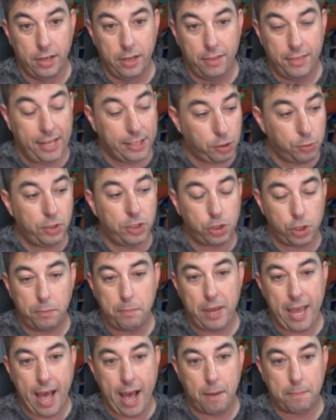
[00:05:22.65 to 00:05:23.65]
That's what should
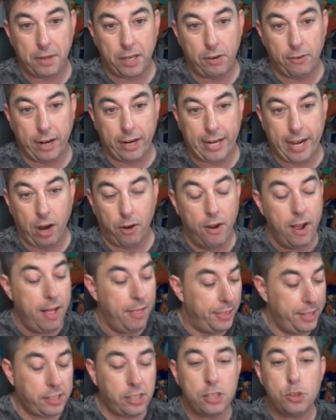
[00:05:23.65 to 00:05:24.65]
be happening right now.
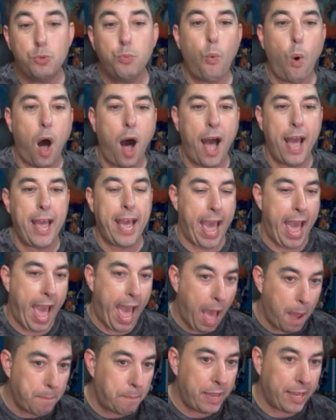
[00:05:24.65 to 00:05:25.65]
This is why
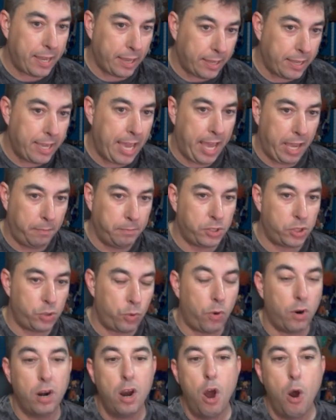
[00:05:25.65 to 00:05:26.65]
Epic Game
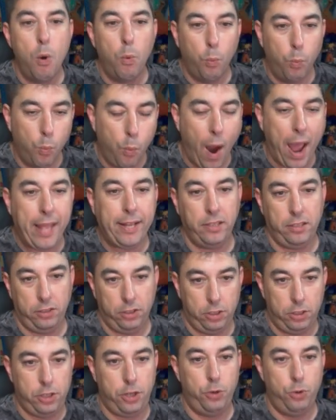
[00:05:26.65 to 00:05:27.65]
Store went
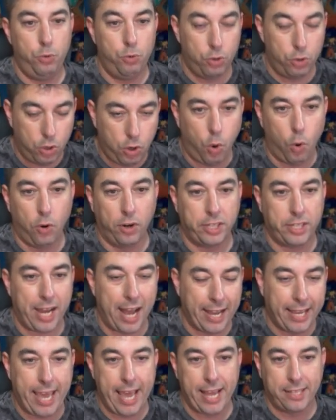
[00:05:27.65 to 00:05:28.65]
to court
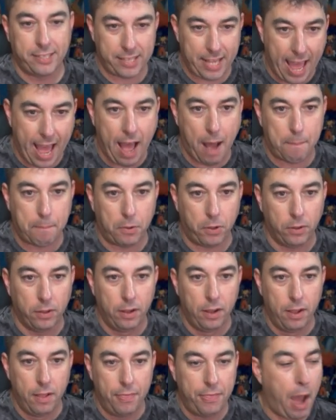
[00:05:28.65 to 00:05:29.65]
against Apple.
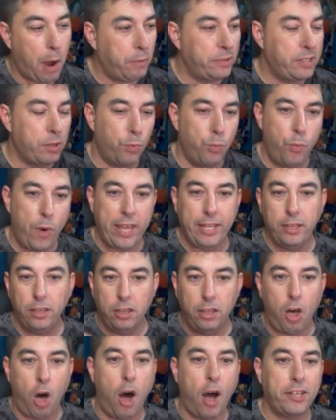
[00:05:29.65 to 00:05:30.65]
That was a
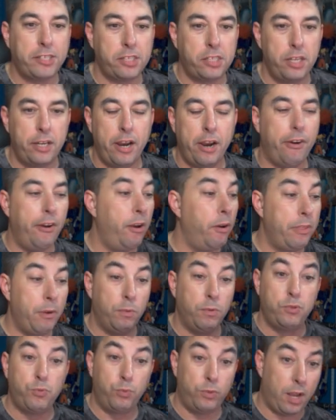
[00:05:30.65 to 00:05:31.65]
win-loss scenario. There
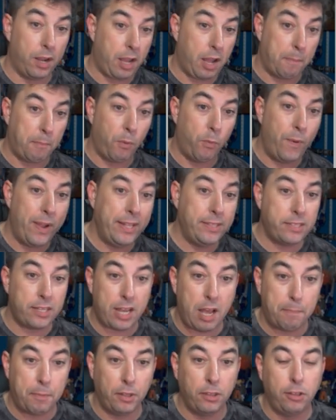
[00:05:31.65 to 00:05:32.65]
was a couple wins, a
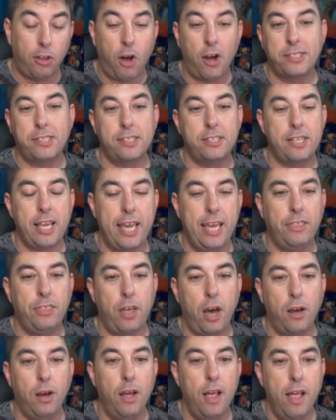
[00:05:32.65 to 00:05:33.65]
couple losses
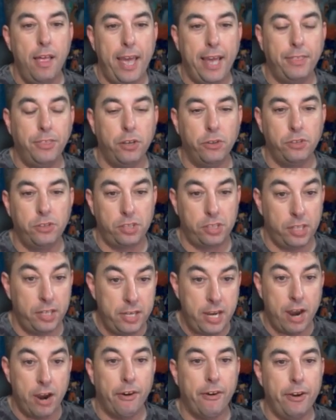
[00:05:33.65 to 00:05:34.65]
in those
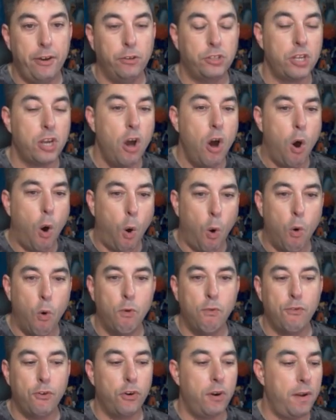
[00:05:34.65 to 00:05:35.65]
scenarios
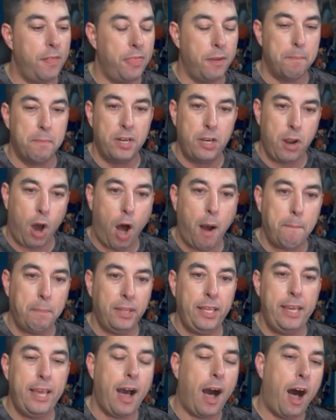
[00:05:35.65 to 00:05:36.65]
over the
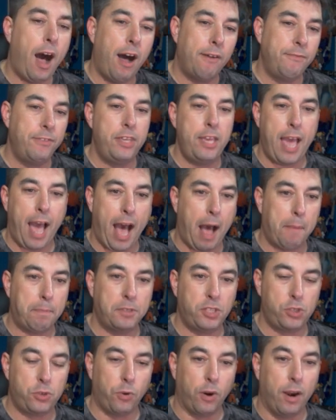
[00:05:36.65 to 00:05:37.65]
monopoly of the App
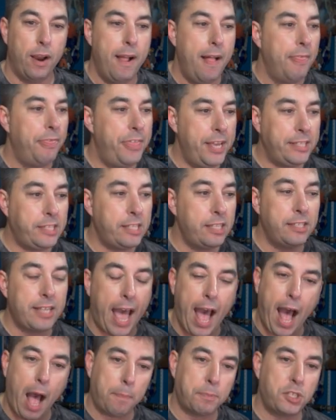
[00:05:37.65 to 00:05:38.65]
Store. This is
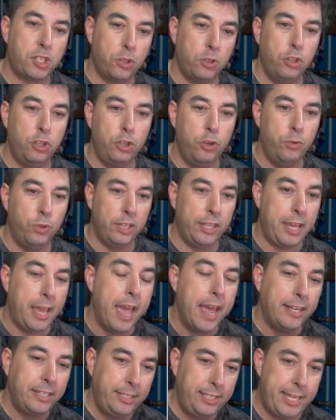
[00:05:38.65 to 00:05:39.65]
absolutely
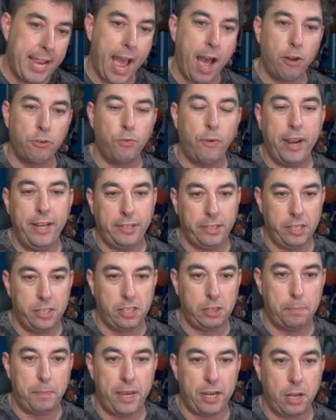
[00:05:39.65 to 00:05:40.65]
downright
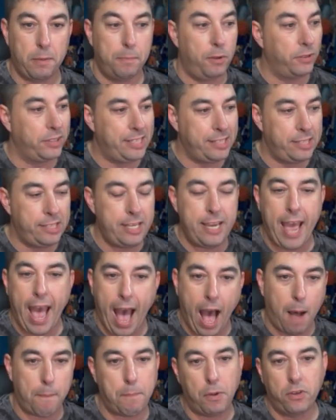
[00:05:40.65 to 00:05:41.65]
despicable to see
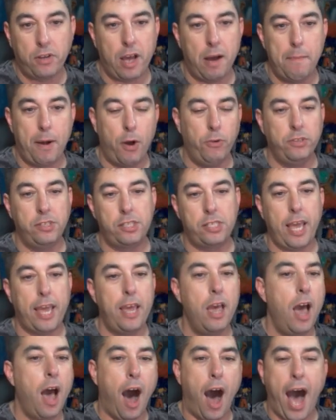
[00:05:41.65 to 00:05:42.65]
Apple come out and say,
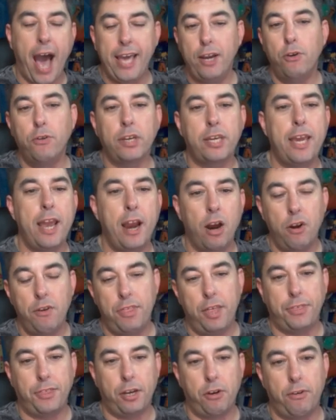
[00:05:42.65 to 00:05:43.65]
I don't care
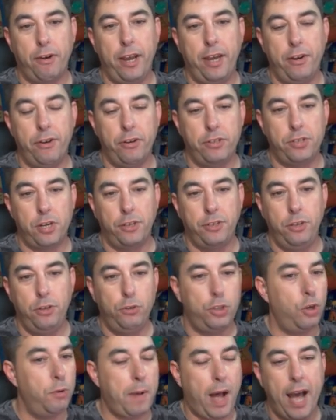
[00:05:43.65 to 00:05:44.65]
that the creator is on
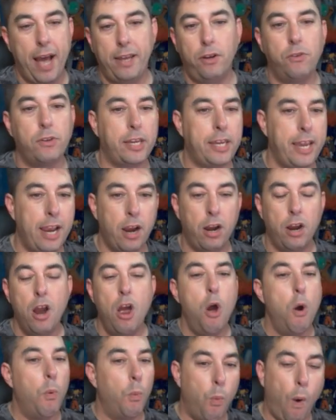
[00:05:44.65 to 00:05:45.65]
YouTube. I don't care
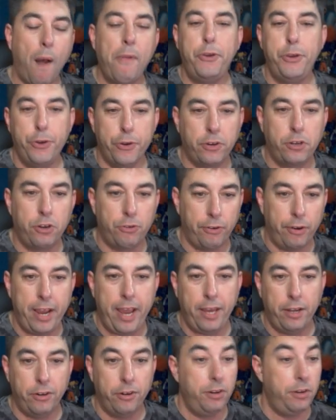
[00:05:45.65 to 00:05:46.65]
what your
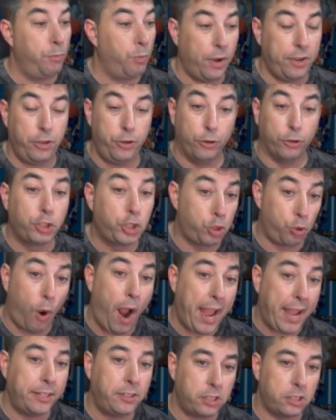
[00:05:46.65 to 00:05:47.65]
creator, what you're
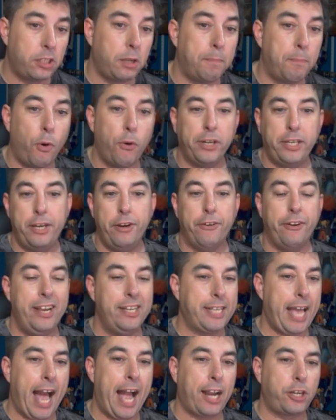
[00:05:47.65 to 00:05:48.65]
trying to support here
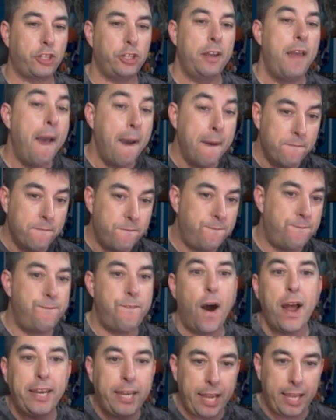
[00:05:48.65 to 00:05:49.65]
is actually
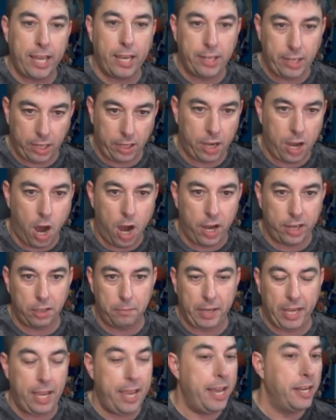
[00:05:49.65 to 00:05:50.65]
funding an
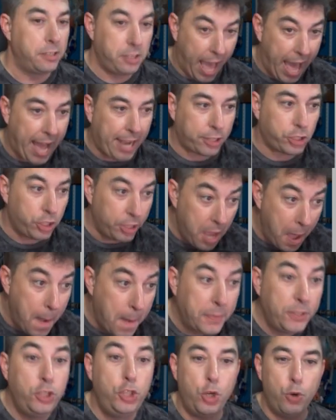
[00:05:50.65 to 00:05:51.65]
economy, is actually
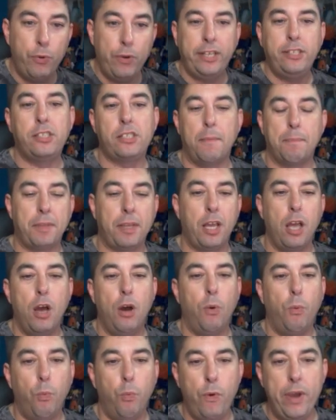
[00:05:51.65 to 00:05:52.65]
doing something.
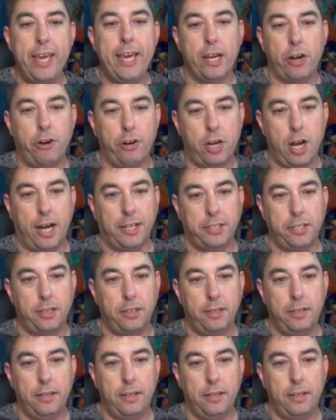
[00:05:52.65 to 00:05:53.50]
We get our cut.